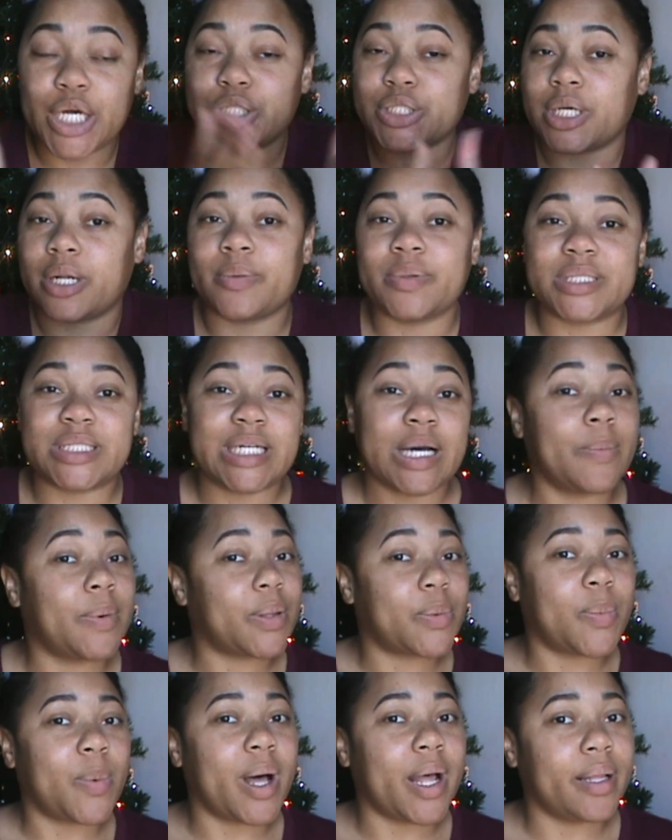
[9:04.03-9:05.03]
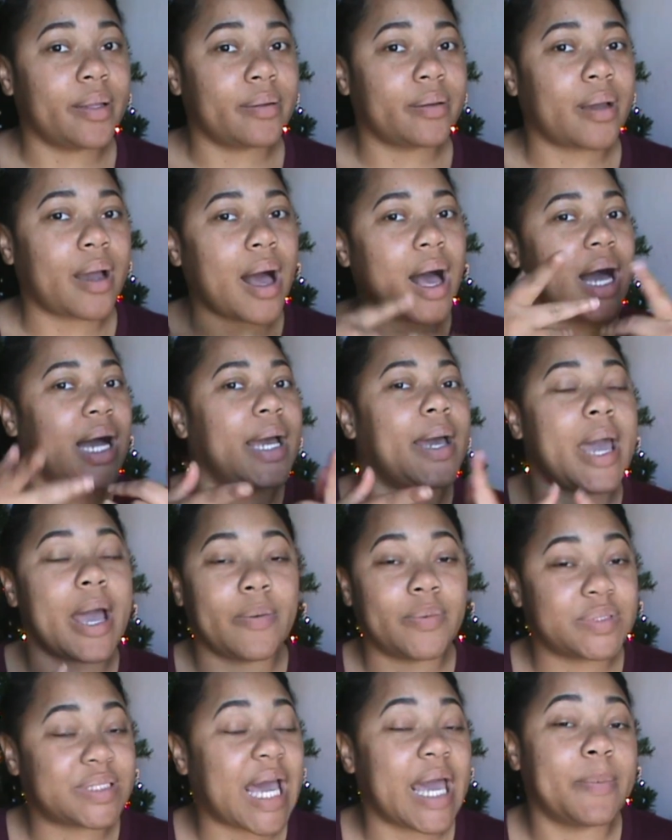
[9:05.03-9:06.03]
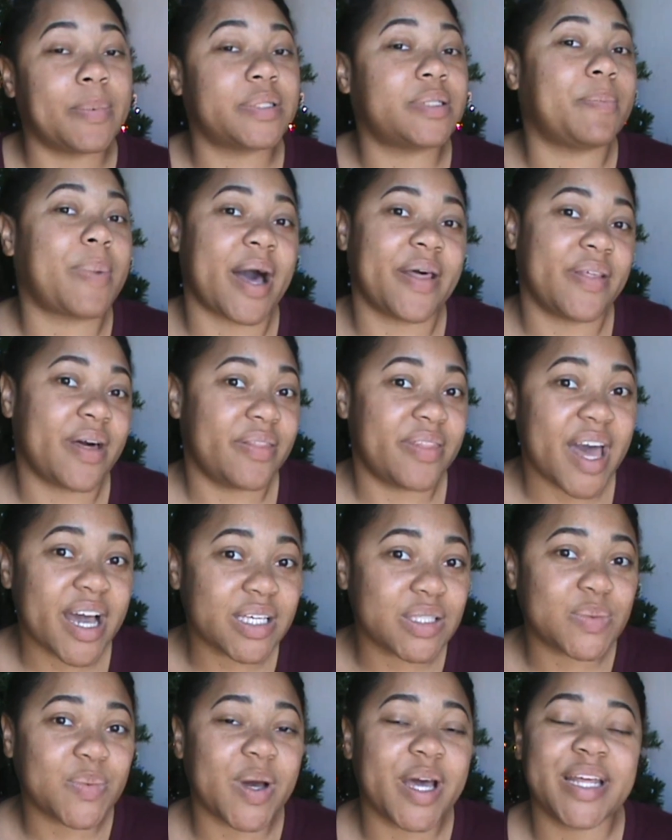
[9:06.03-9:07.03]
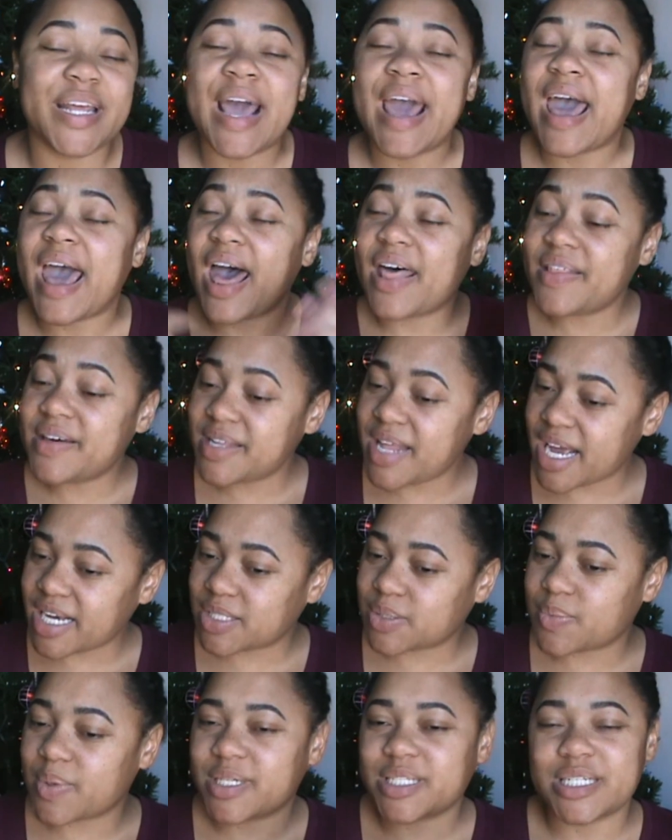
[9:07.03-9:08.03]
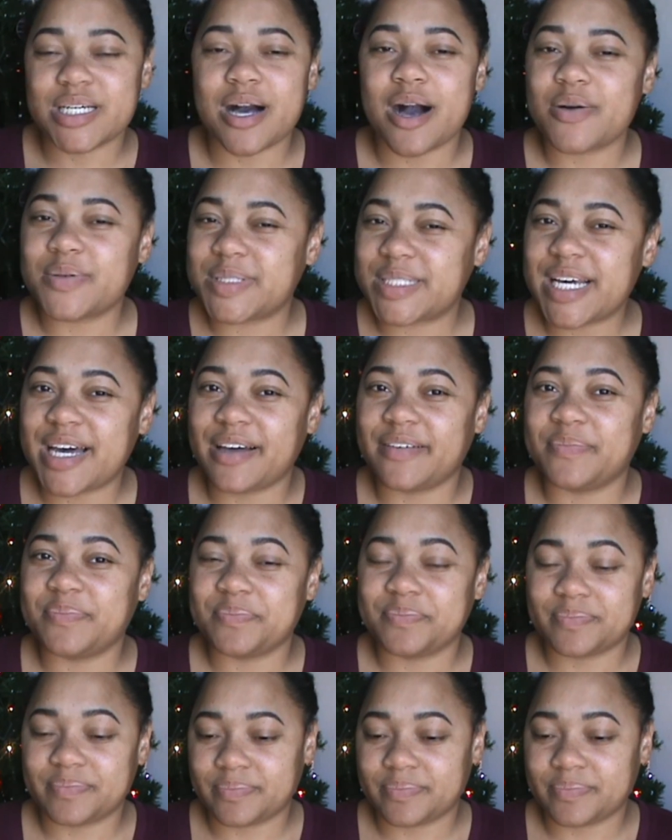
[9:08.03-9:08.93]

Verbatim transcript: so I was done with one, I was able to buy the next one and the next one till I was done.